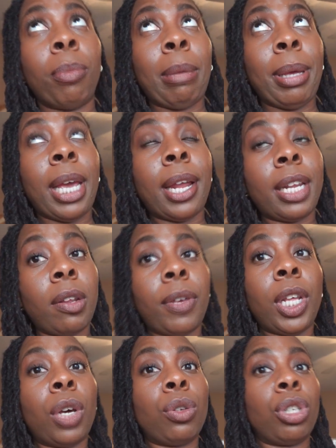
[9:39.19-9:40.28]
maybe edit a
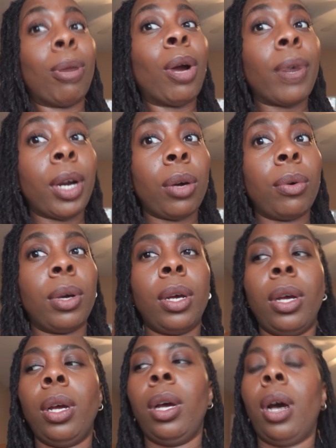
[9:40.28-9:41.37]
video tomorrow.
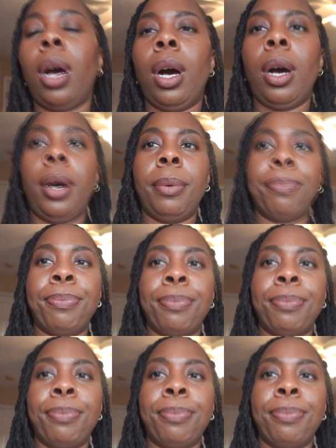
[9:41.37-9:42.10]
I